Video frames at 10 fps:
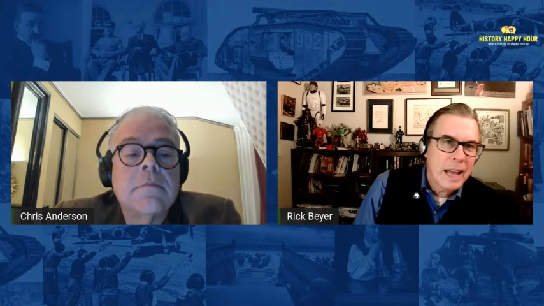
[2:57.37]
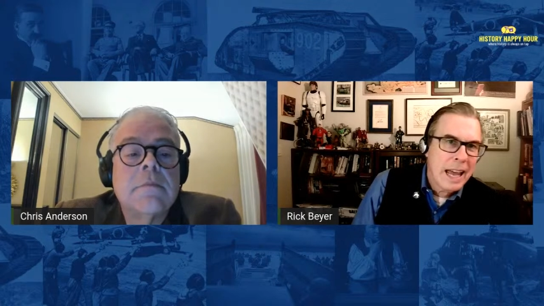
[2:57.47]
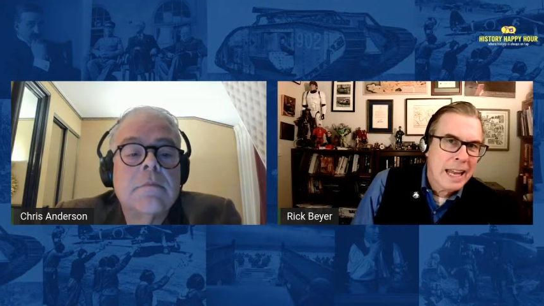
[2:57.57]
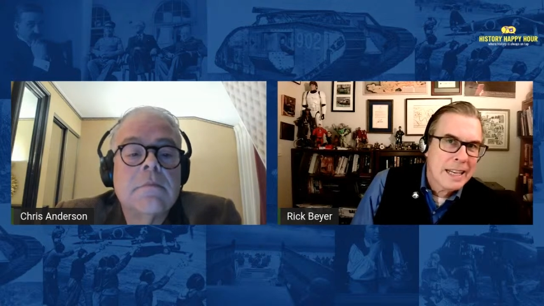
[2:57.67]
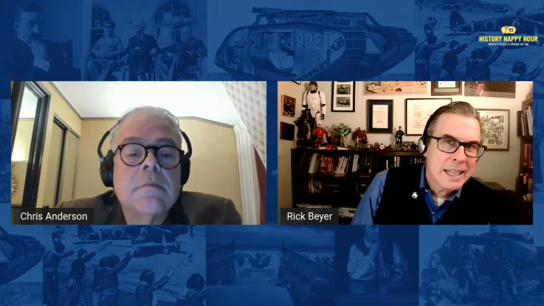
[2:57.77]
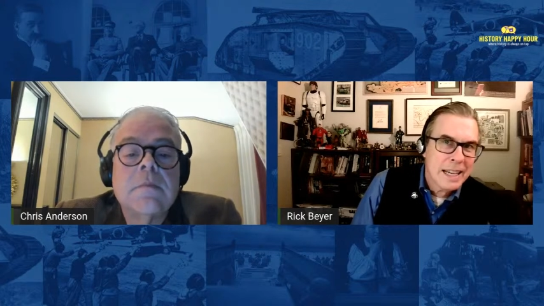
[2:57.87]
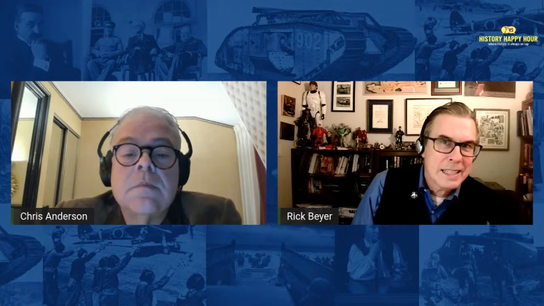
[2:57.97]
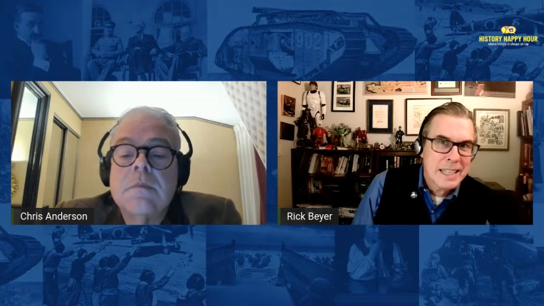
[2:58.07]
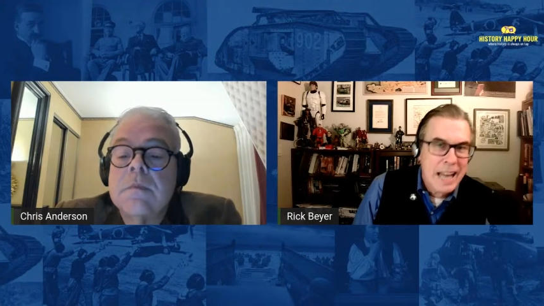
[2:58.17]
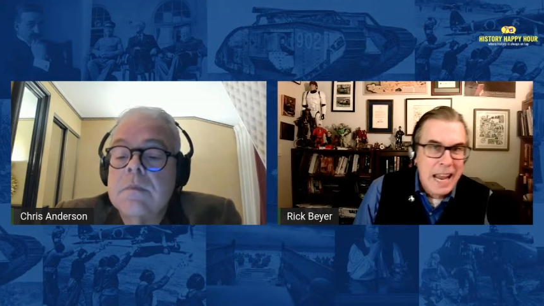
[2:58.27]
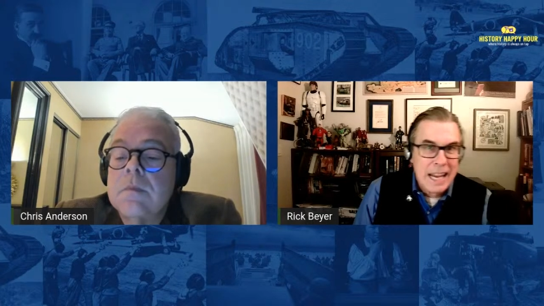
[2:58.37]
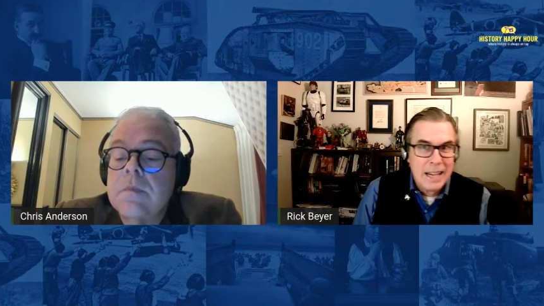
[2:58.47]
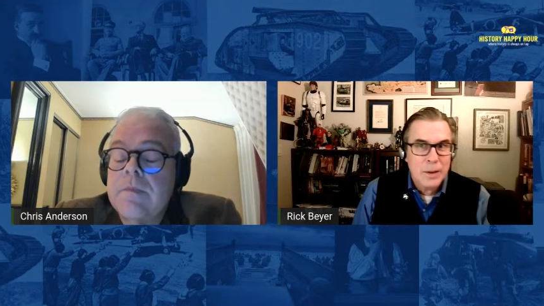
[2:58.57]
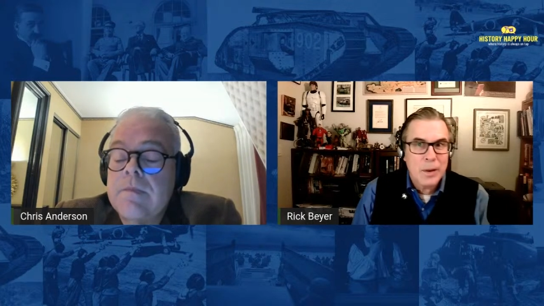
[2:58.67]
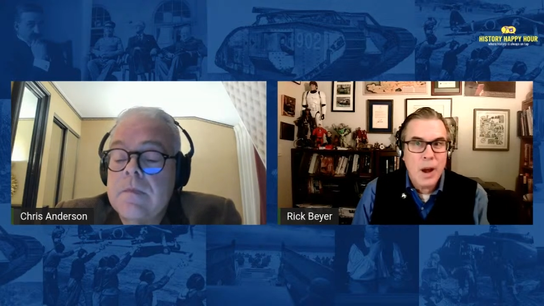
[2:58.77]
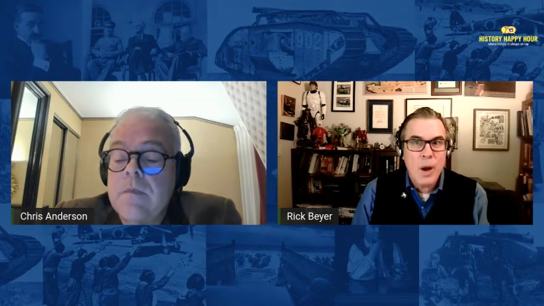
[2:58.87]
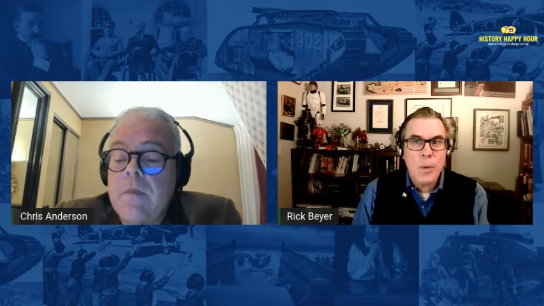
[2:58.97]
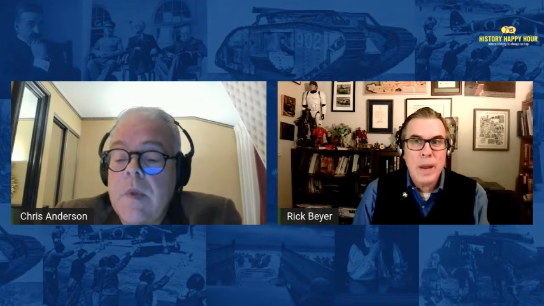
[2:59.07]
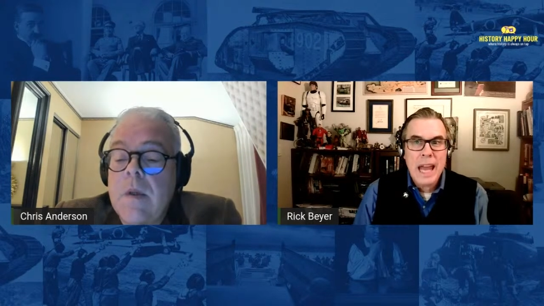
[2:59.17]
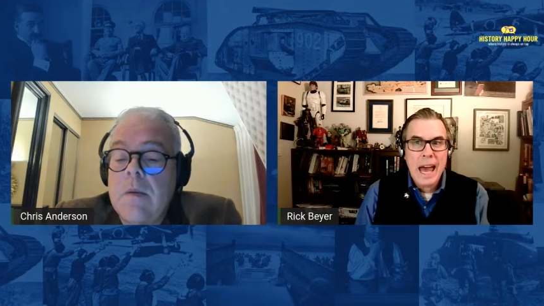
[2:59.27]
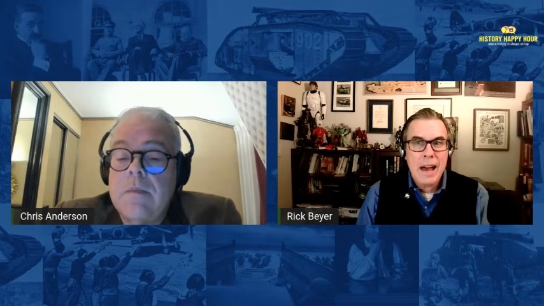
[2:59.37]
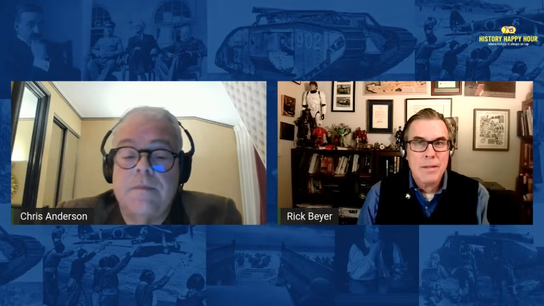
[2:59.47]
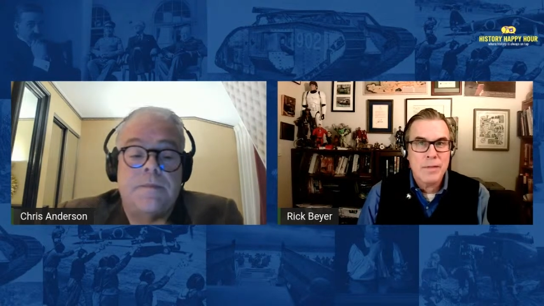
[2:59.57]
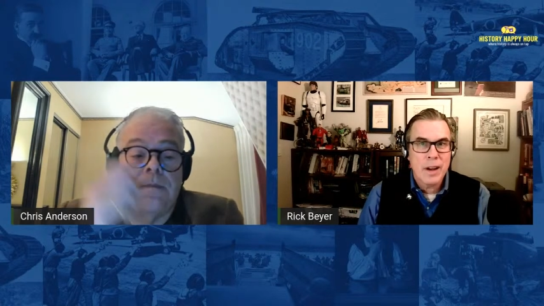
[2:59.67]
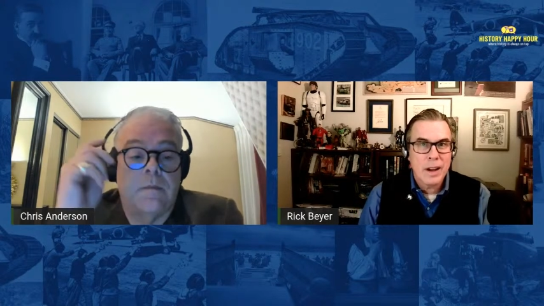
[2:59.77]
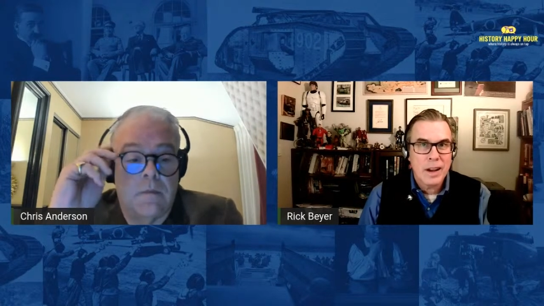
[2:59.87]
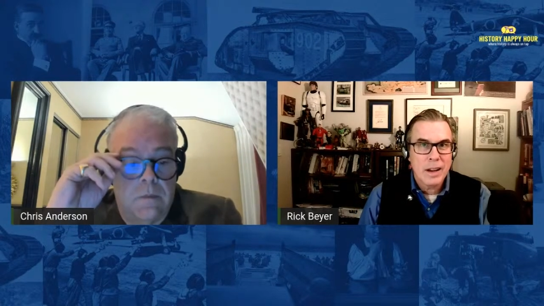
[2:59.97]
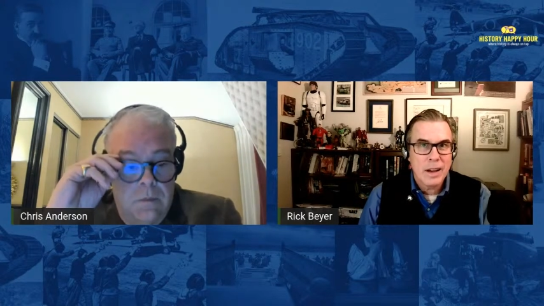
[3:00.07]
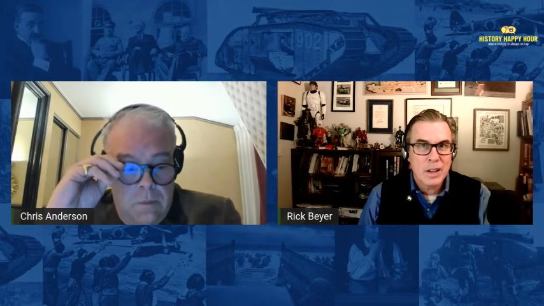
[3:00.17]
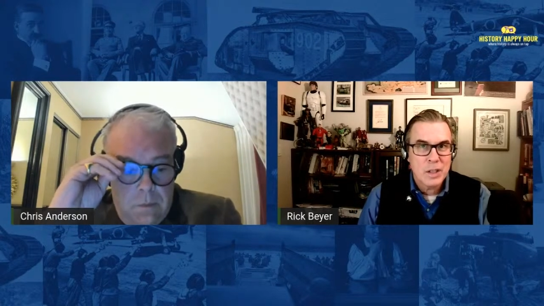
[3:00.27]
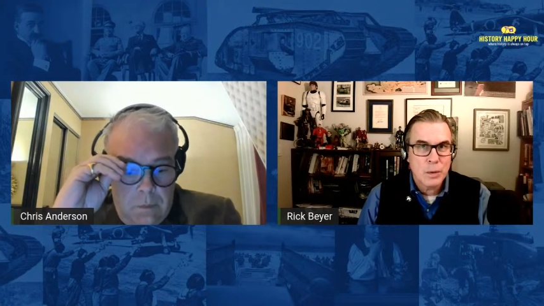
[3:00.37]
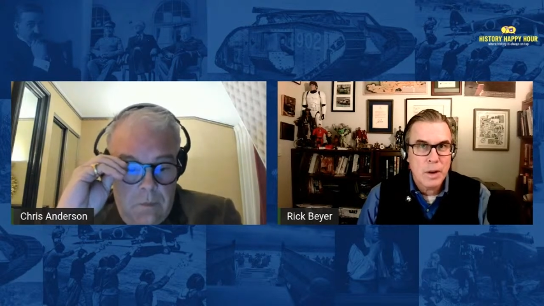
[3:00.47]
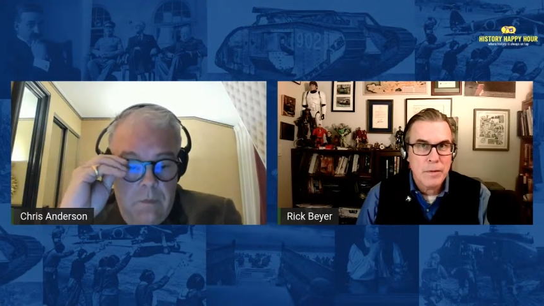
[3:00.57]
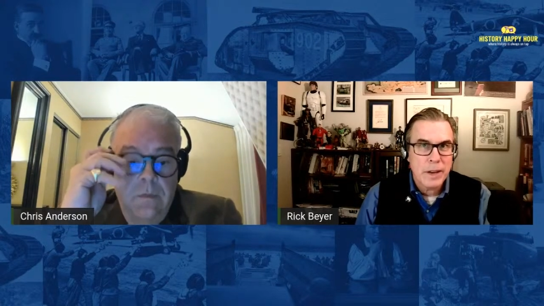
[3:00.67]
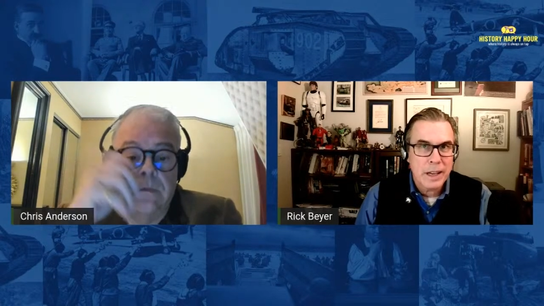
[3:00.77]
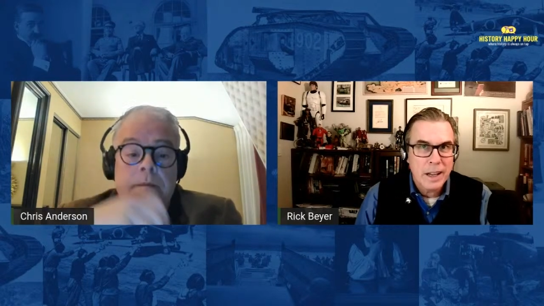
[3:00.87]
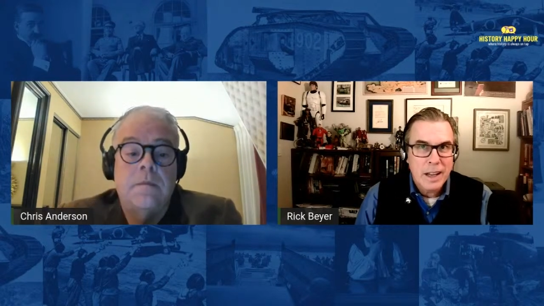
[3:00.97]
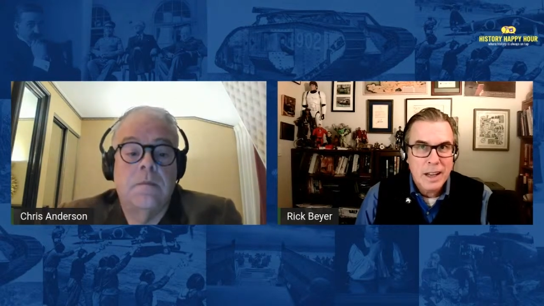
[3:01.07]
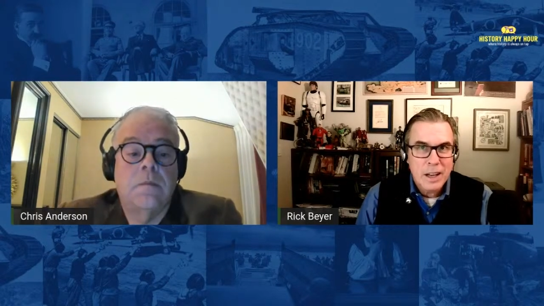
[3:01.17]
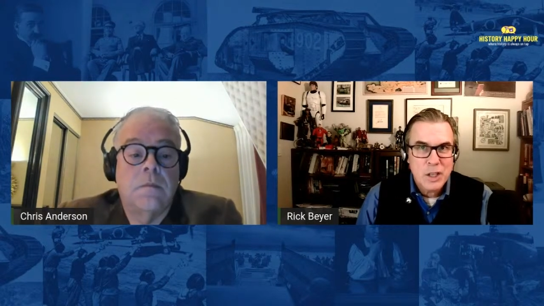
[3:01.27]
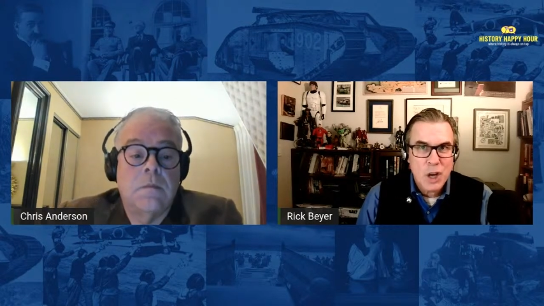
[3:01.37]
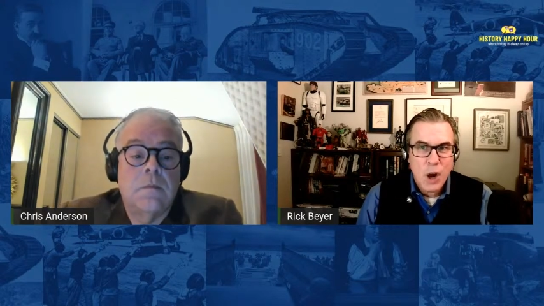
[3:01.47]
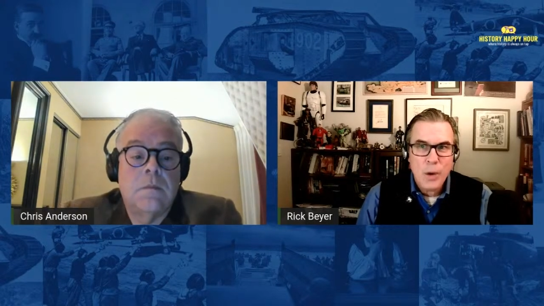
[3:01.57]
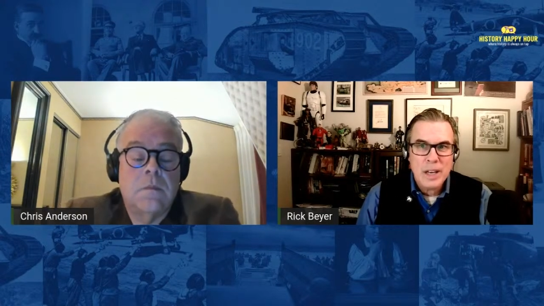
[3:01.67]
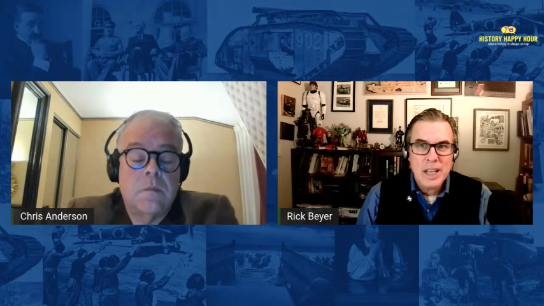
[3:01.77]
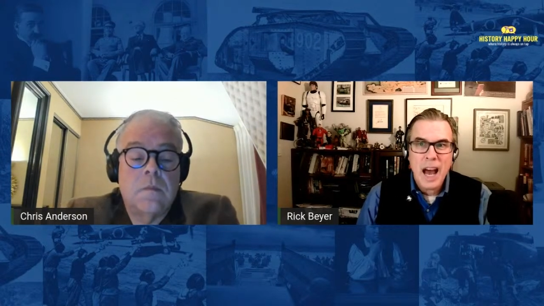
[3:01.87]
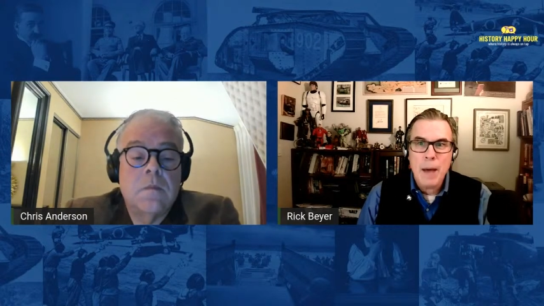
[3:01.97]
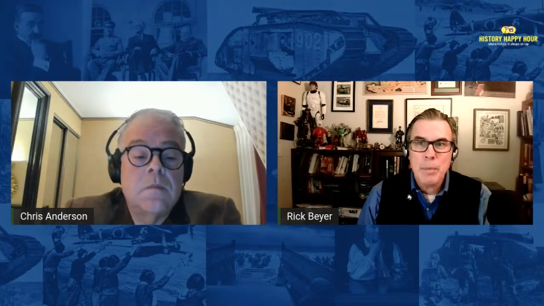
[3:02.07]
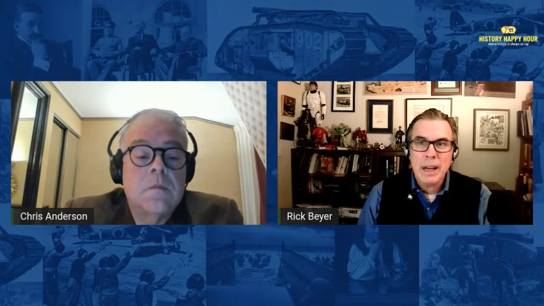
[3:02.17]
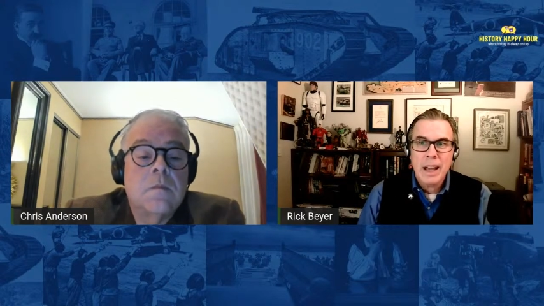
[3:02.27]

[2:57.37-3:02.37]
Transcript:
Speaker 1: And uh, today uh, we have uh, a terrific show and topic.